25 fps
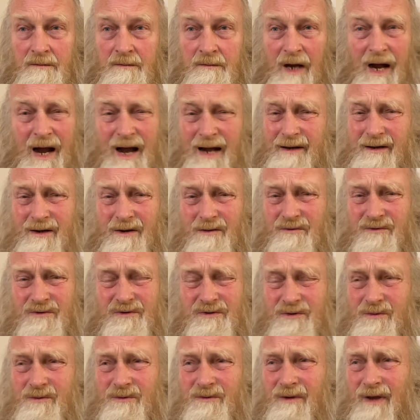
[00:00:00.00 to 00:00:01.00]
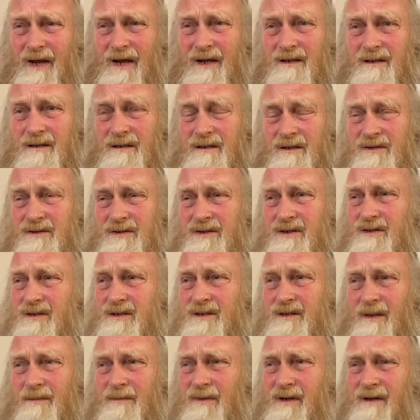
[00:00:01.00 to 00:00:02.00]
I don't do that. It's
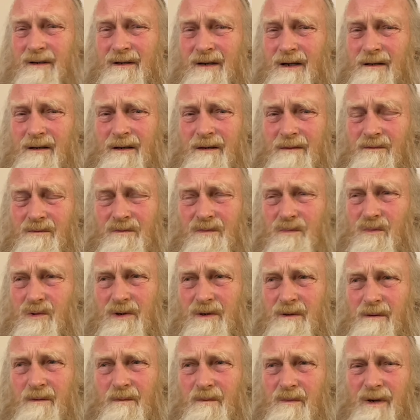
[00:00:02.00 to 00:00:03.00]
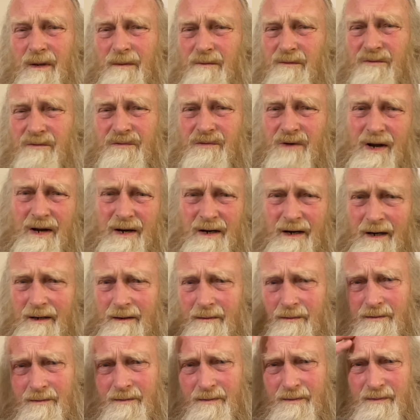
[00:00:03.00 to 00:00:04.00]
just I'm afraid I'd